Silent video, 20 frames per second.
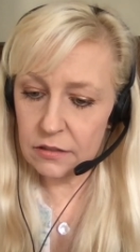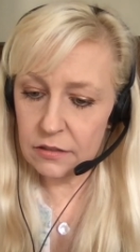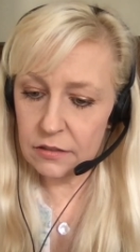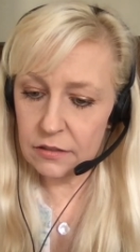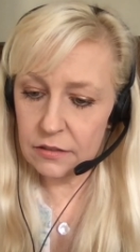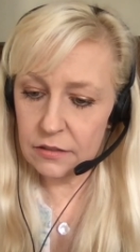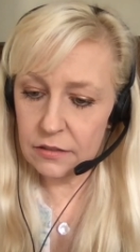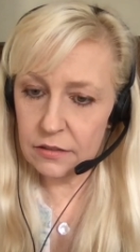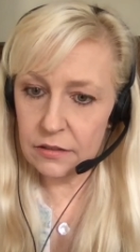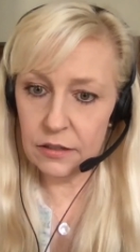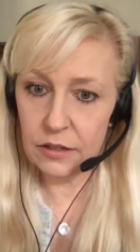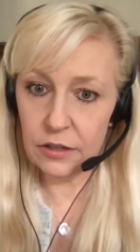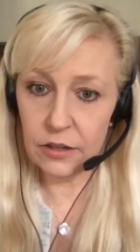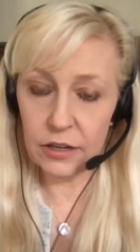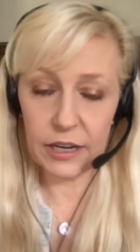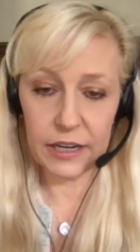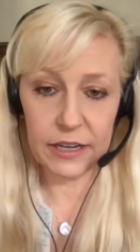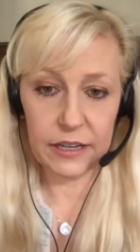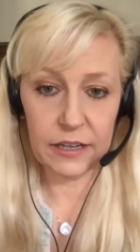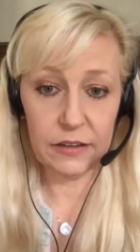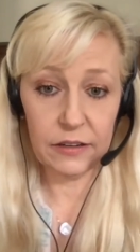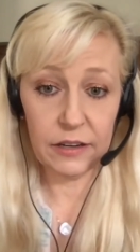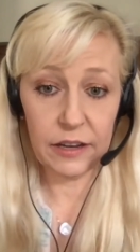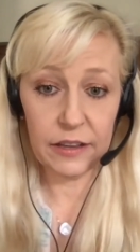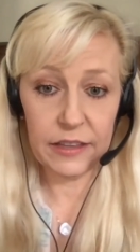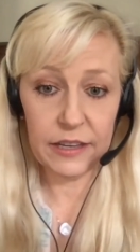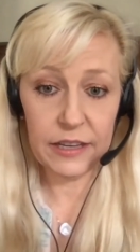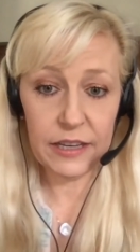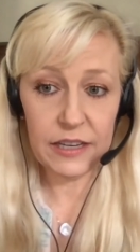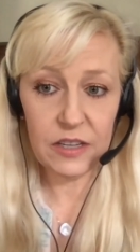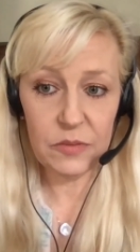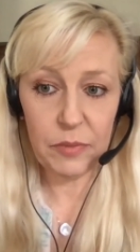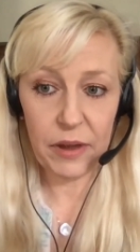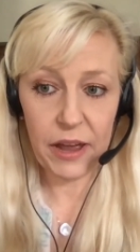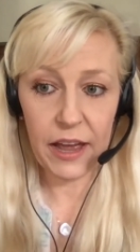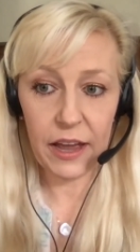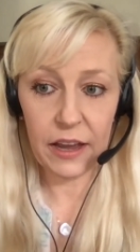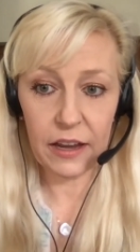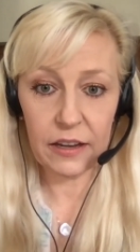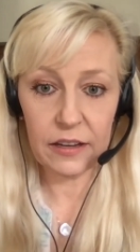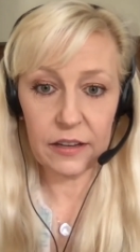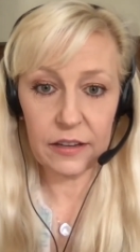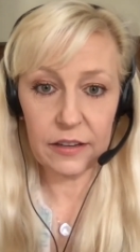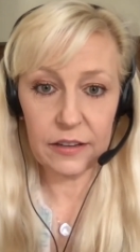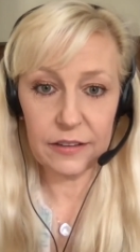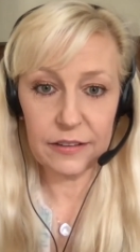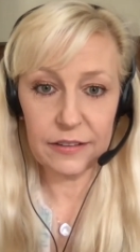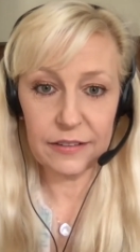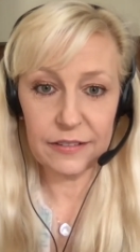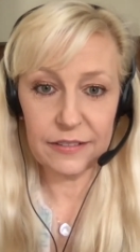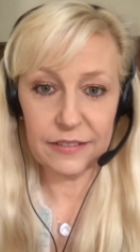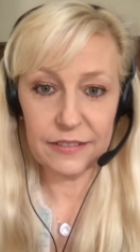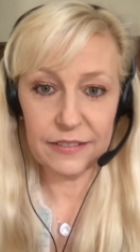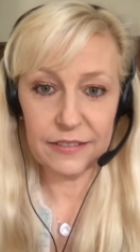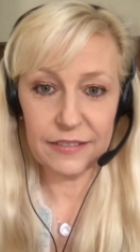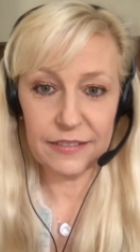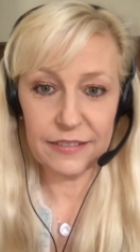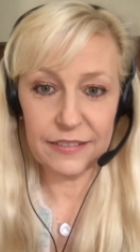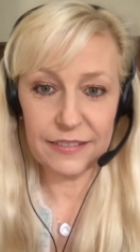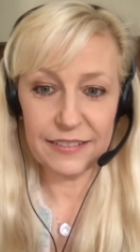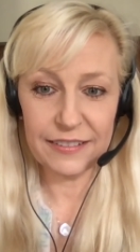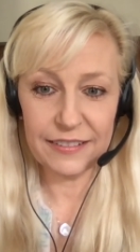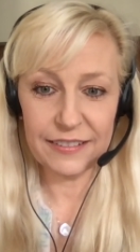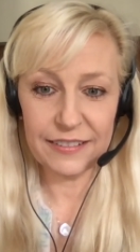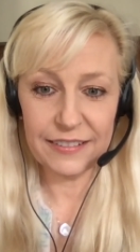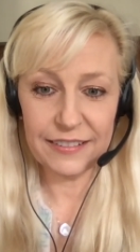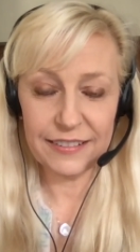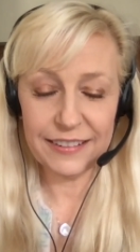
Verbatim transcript: Hi. Okay. I think he's back. I am back.